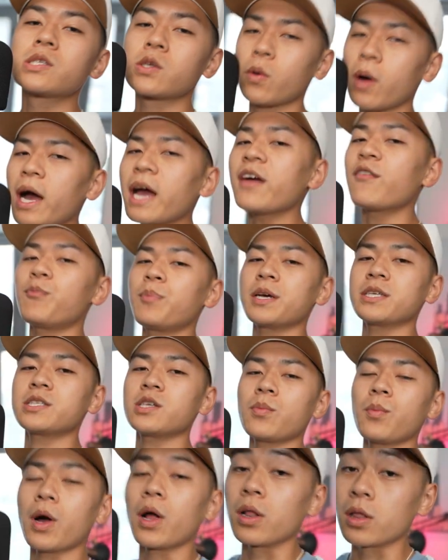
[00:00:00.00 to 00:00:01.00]
So I have picked
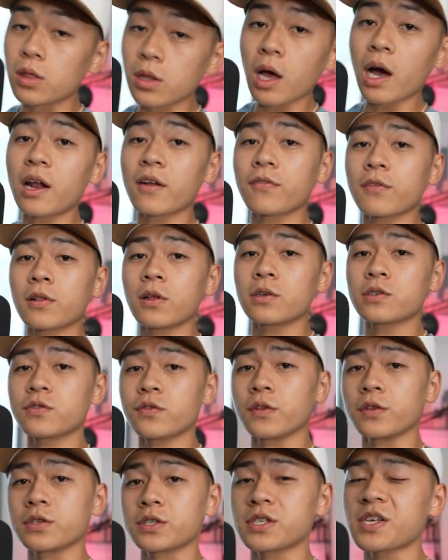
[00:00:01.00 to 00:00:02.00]
up a lot of clothes
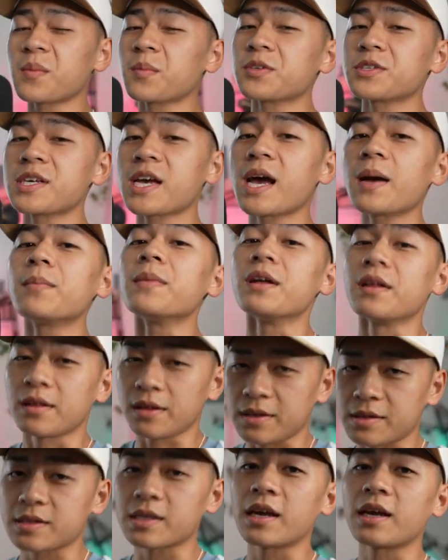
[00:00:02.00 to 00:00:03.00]
for this summertime. Let's